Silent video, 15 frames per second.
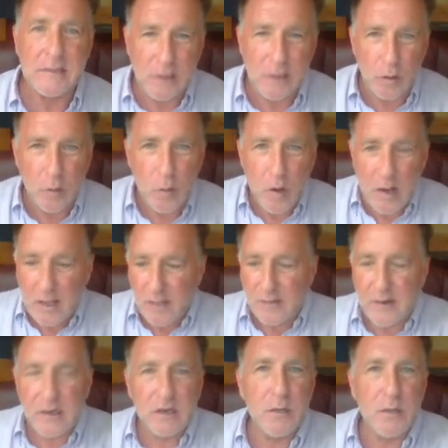So
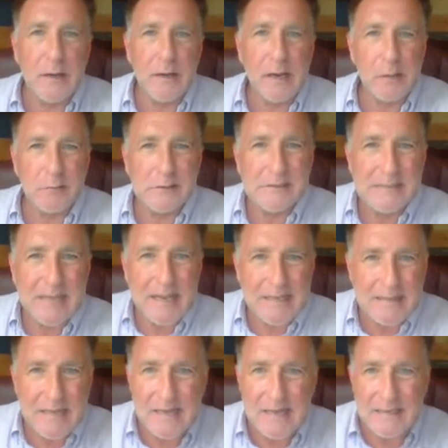they're going to be able to
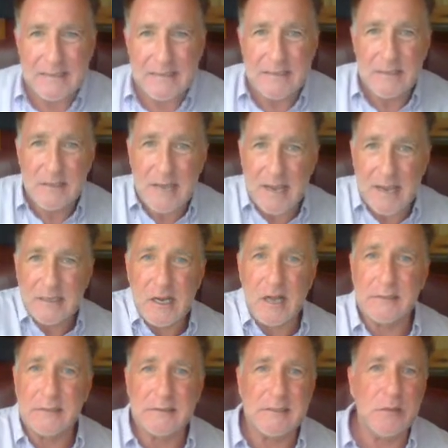take that
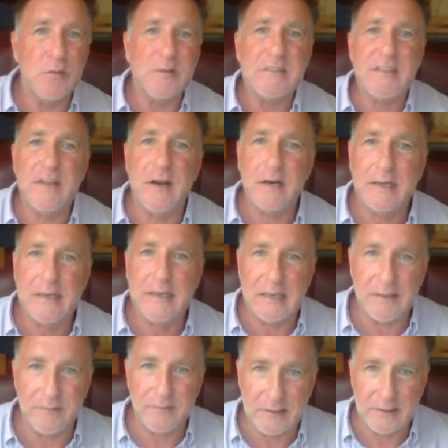technology, which they're
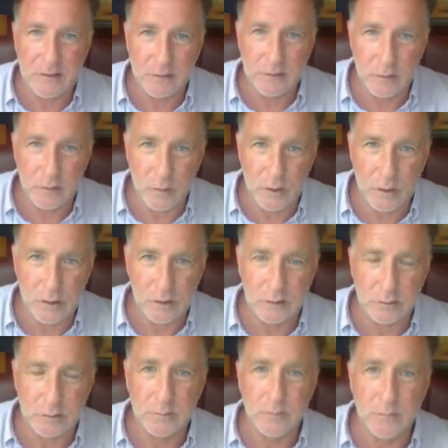giving to the
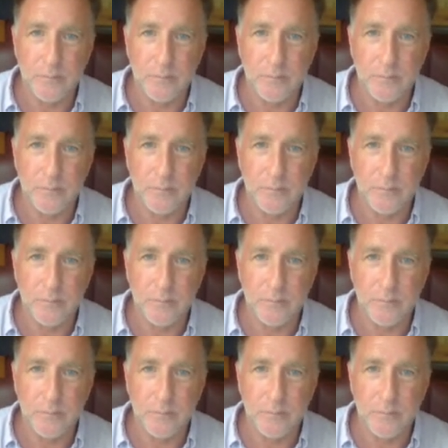world,